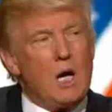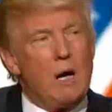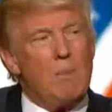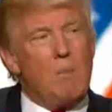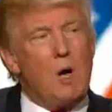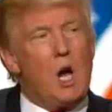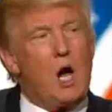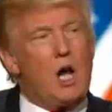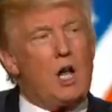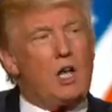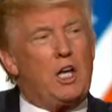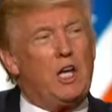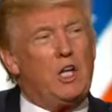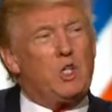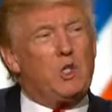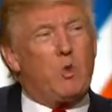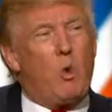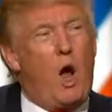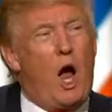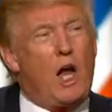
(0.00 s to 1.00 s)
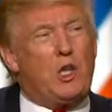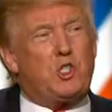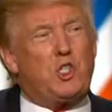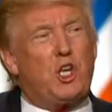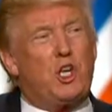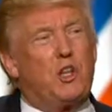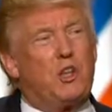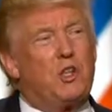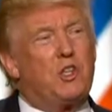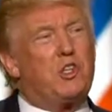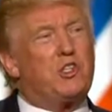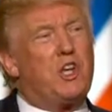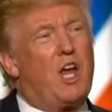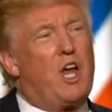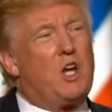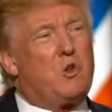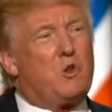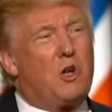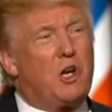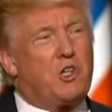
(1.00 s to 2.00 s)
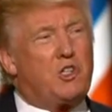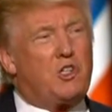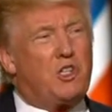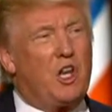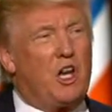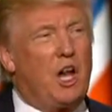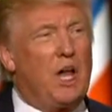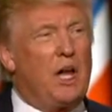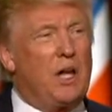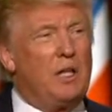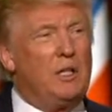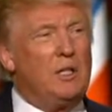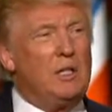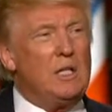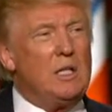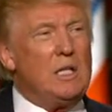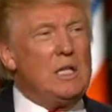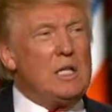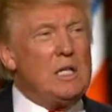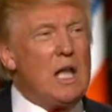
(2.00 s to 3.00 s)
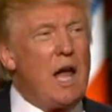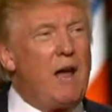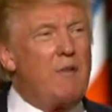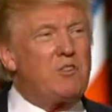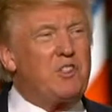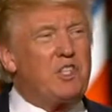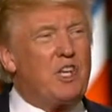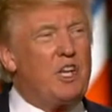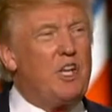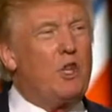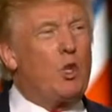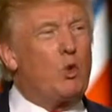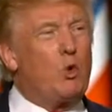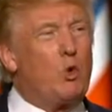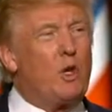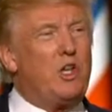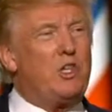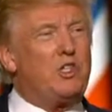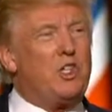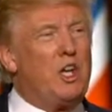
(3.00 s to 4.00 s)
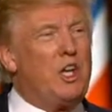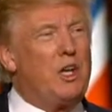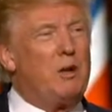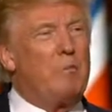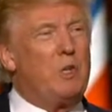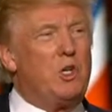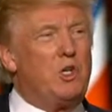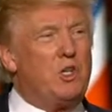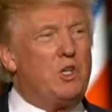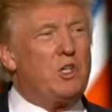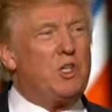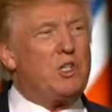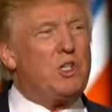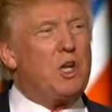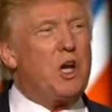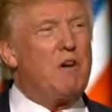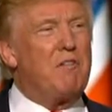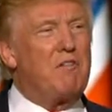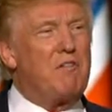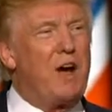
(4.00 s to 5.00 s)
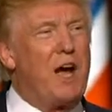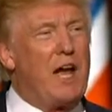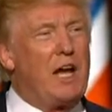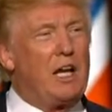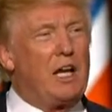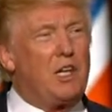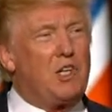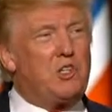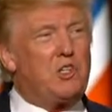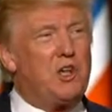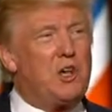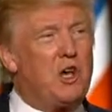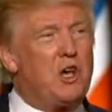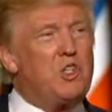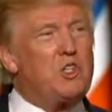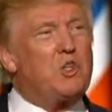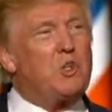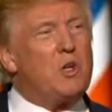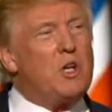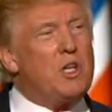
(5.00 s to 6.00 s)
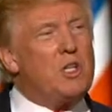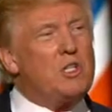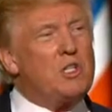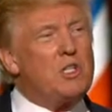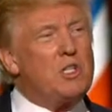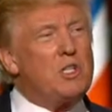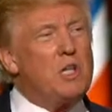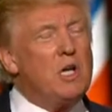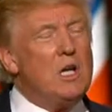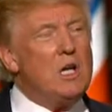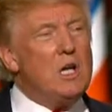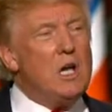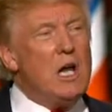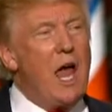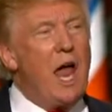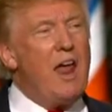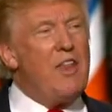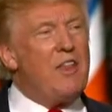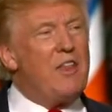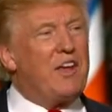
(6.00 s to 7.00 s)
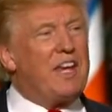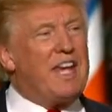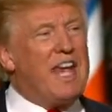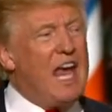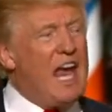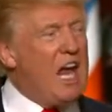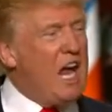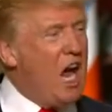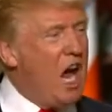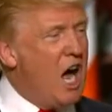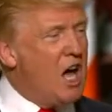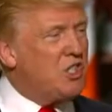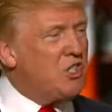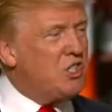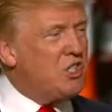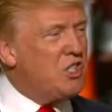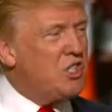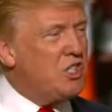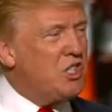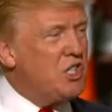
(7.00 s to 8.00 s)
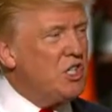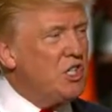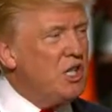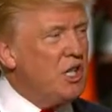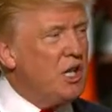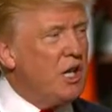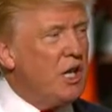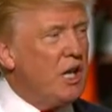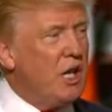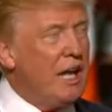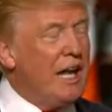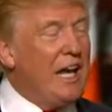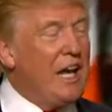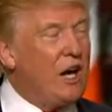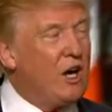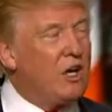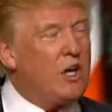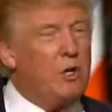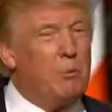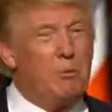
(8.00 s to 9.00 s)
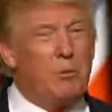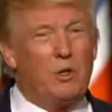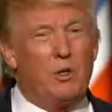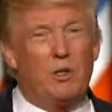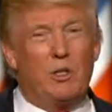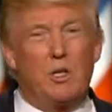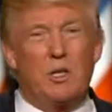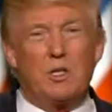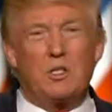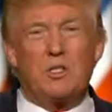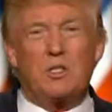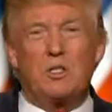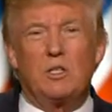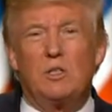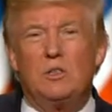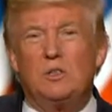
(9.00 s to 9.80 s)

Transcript: Americans watching this address tonight have seen the recent images of violence in our streets and the chaos in our communities.